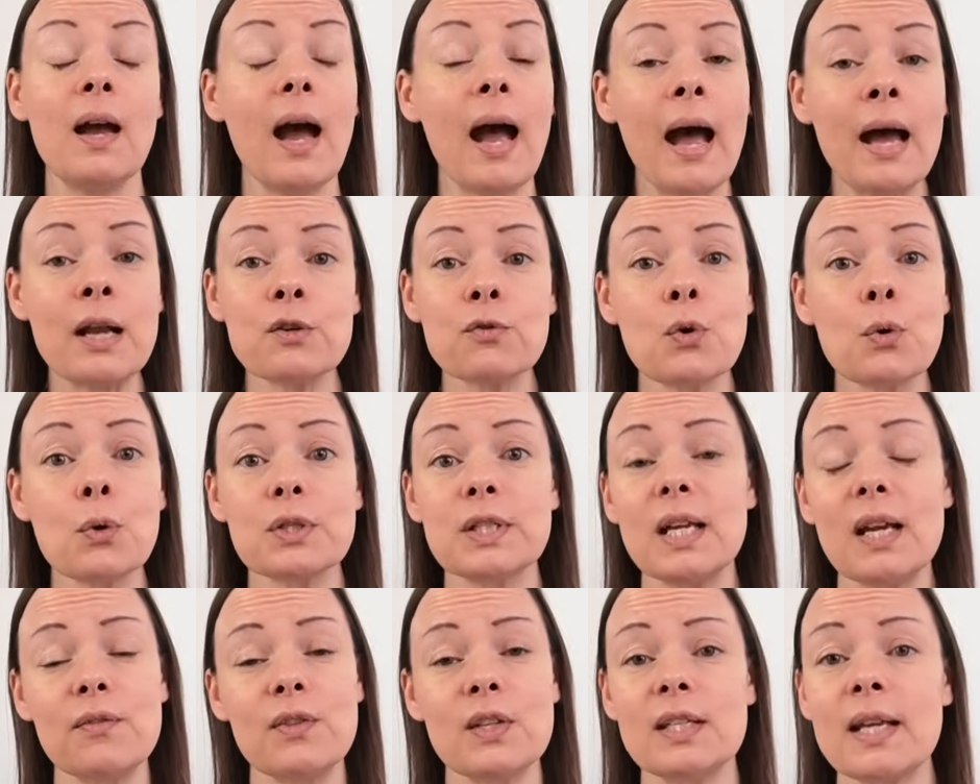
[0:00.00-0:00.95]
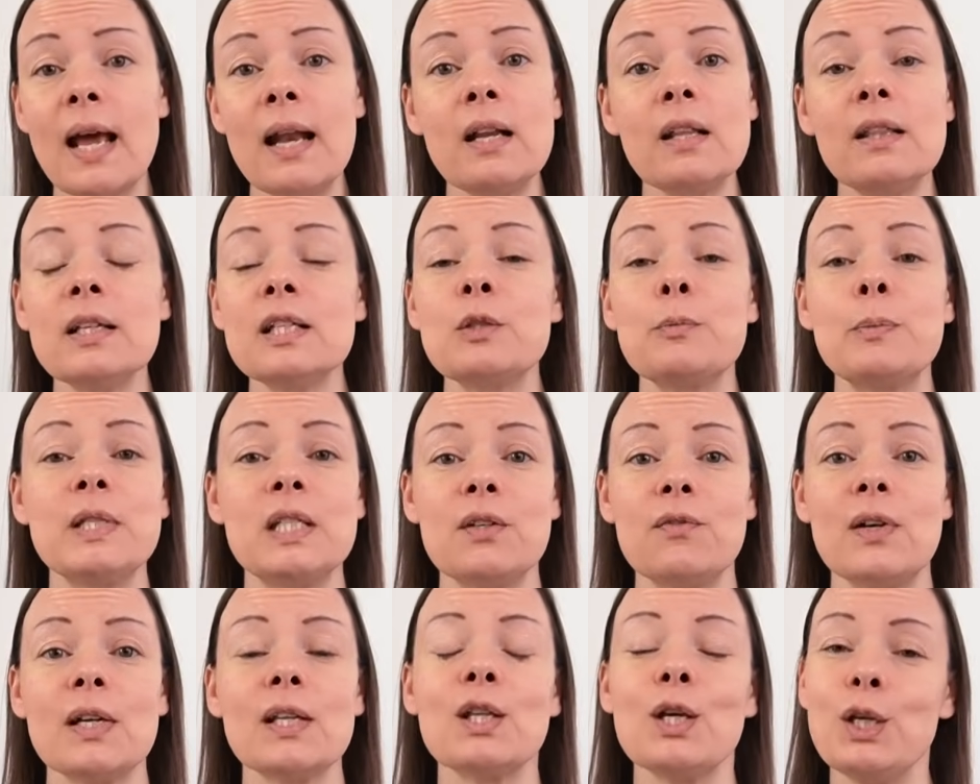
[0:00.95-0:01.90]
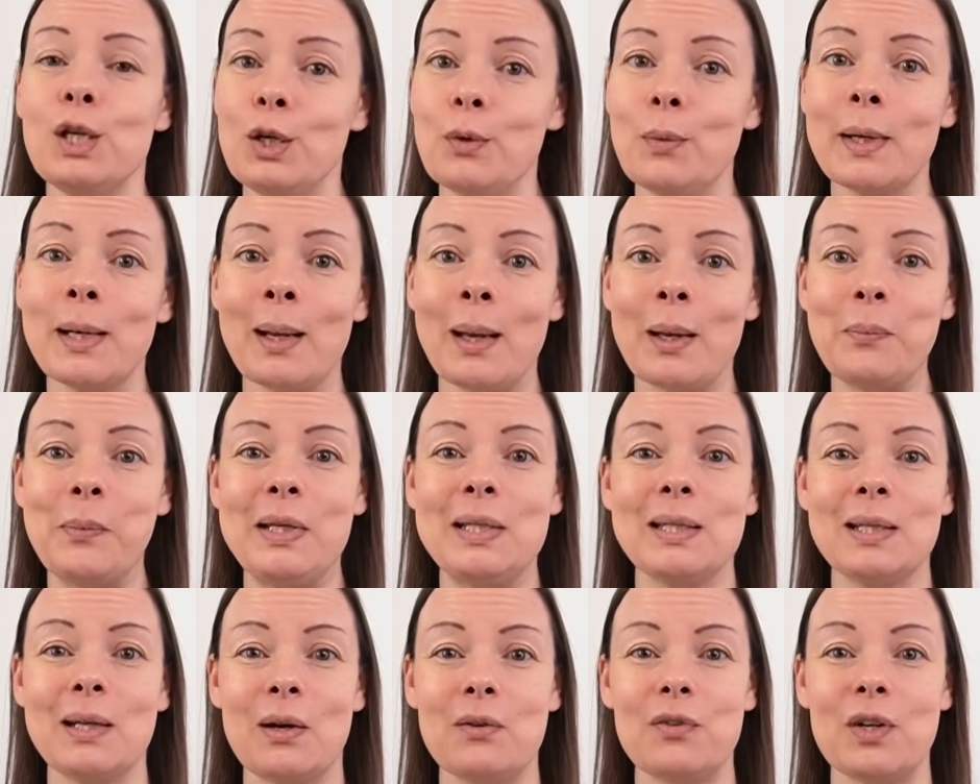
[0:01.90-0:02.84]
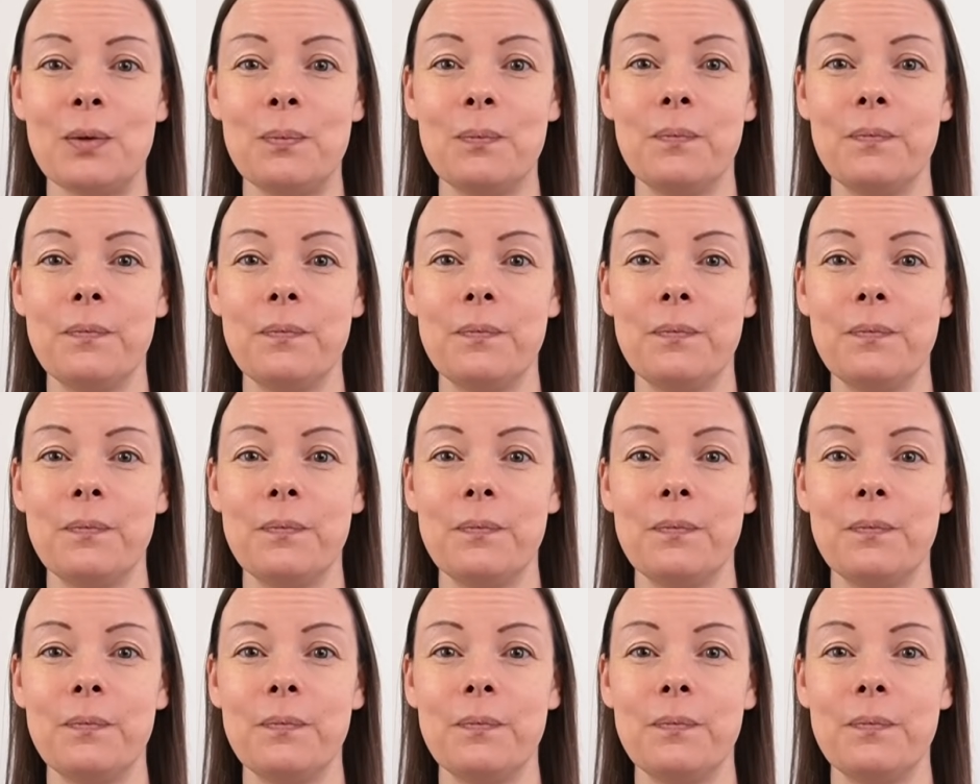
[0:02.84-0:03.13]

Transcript: And of course, if there's anything specific that you would like me to cover.